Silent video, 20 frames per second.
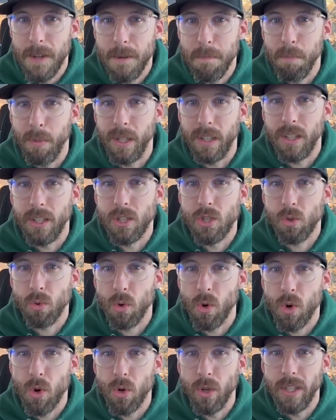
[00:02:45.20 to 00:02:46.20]
but
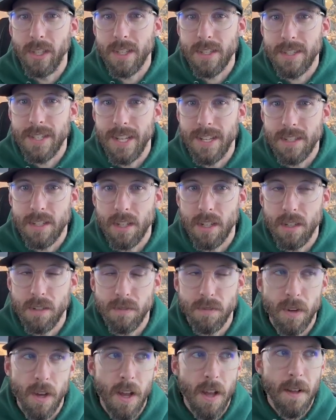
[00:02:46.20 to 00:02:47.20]
control in the sense
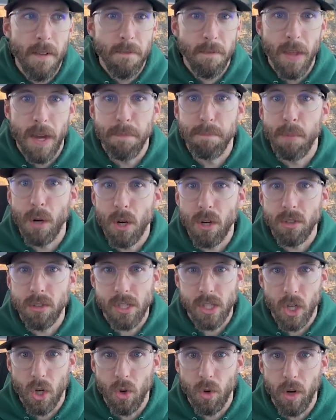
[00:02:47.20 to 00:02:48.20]
of that ball
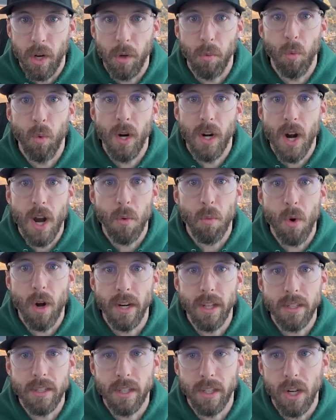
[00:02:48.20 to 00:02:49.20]
is going where I
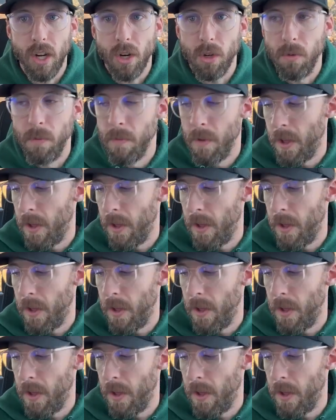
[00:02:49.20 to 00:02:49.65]
want it to go.